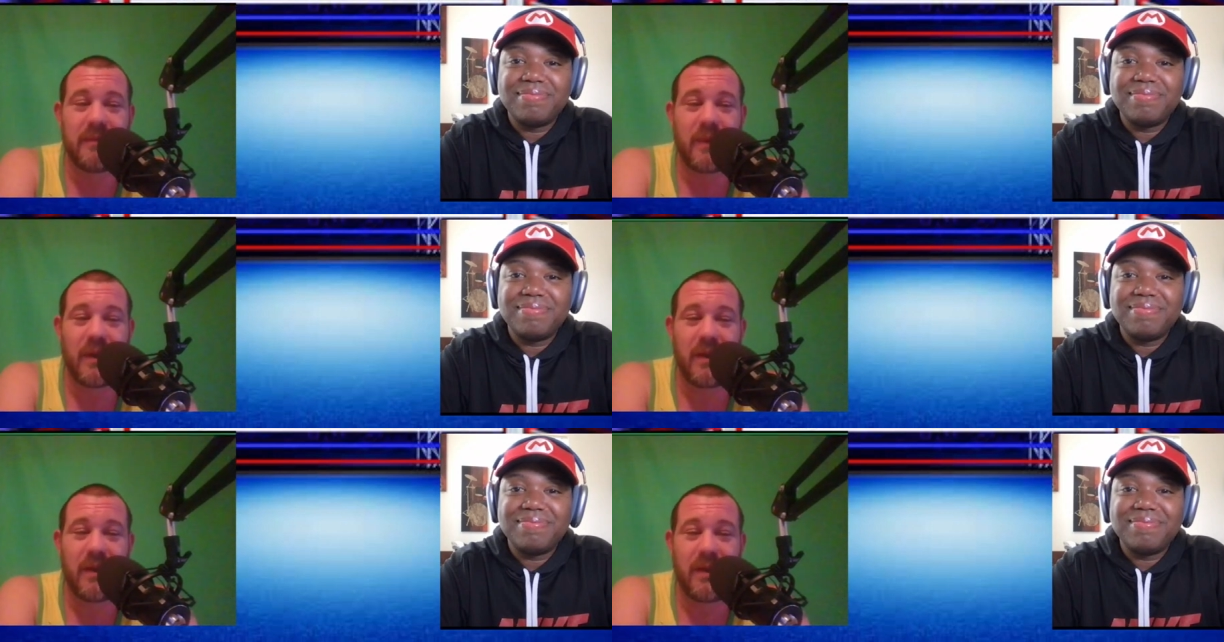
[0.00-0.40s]

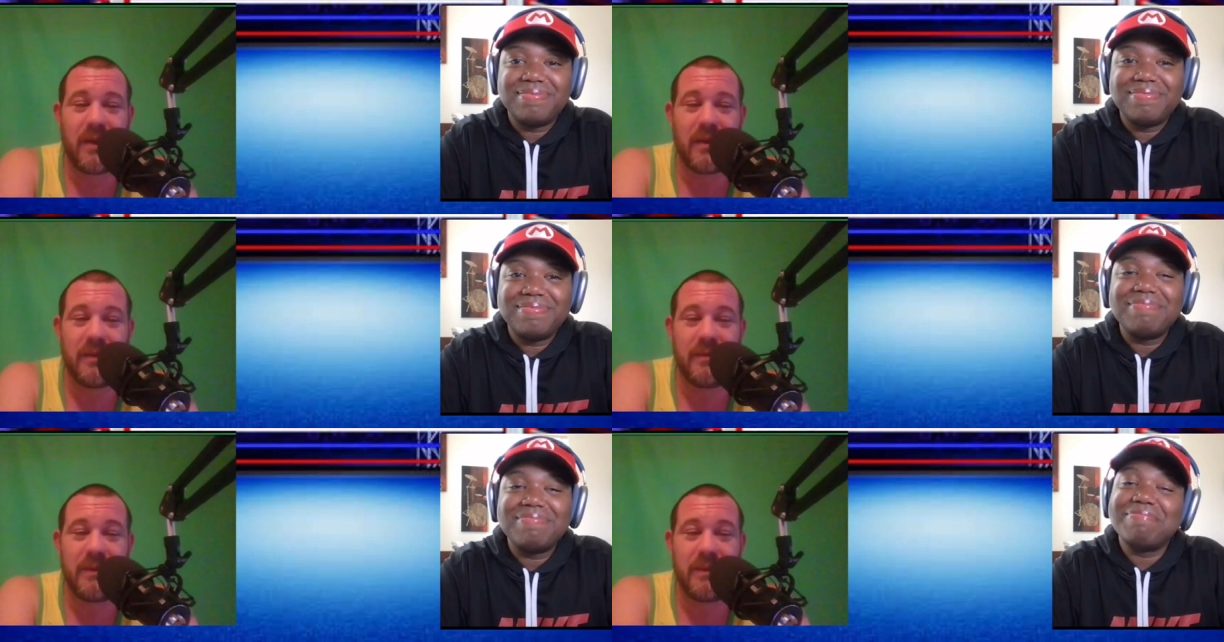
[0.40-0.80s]

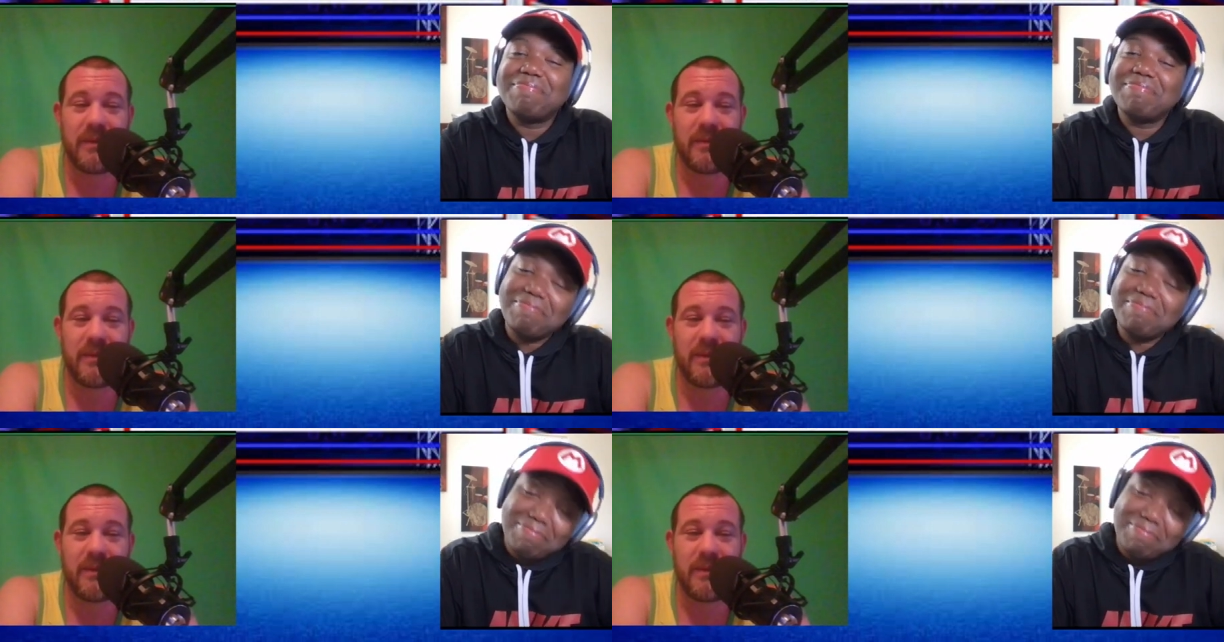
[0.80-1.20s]
Speaker 1: Uh, you,
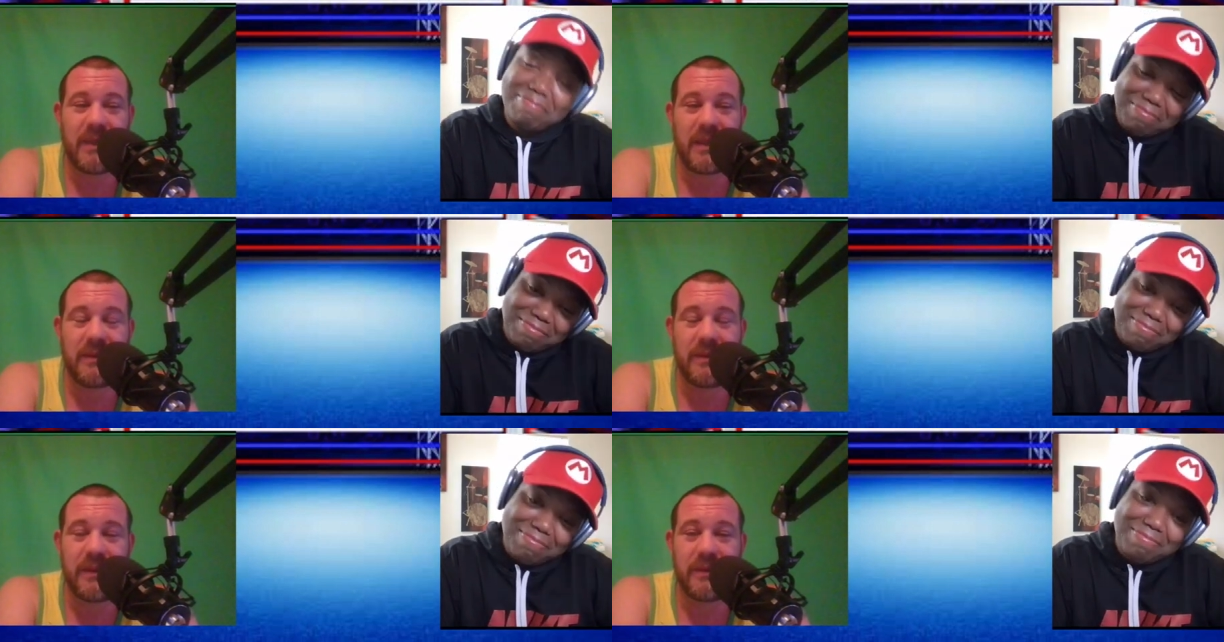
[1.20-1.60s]
you, you
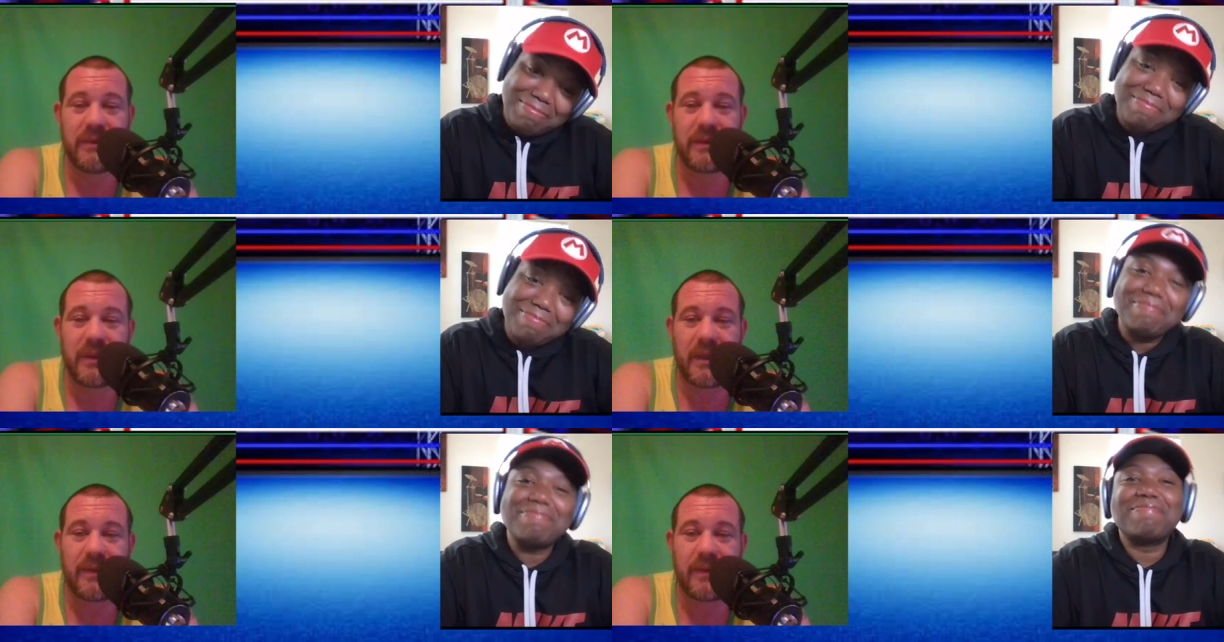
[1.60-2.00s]
outdid
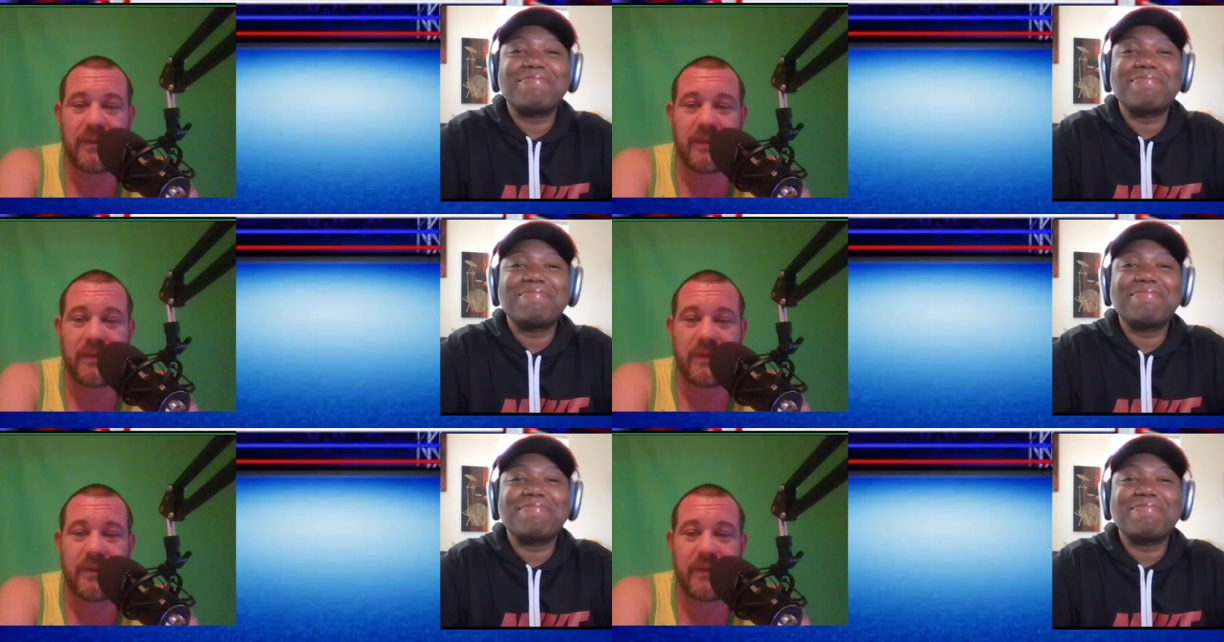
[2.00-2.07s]
yourself.